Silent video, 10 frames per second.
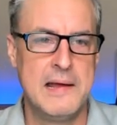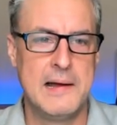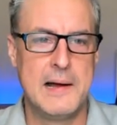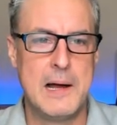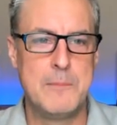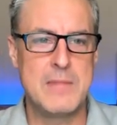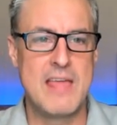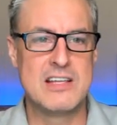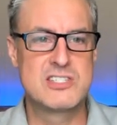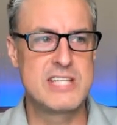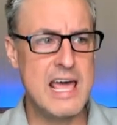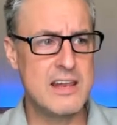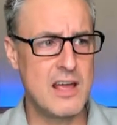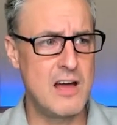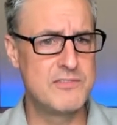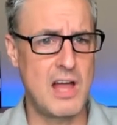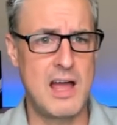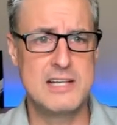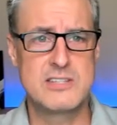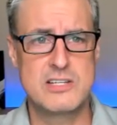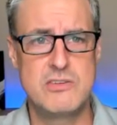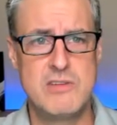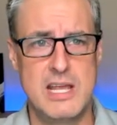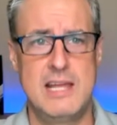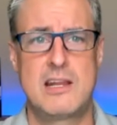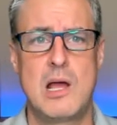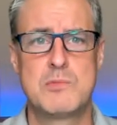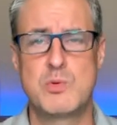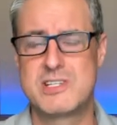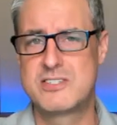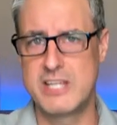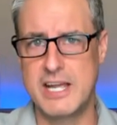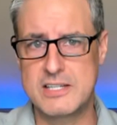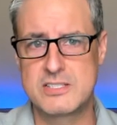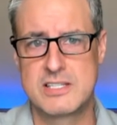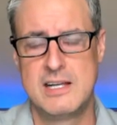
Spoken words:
And the set of dice that you get comes with 6